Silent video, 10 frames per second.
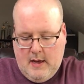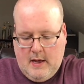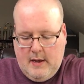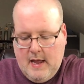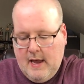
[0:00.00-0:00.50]

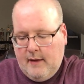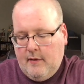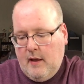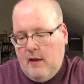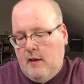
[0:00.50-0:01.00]
Next
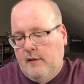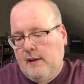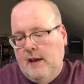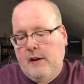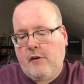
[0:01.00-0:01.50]
is
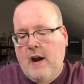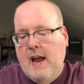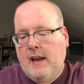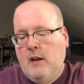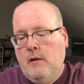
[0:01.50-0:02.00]
Get
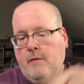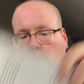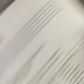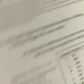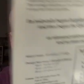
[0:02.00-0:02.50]
Crackin' from
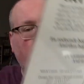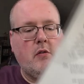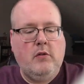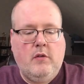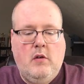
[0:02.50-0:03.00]
Ink
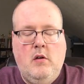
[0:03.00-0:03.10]
Circles.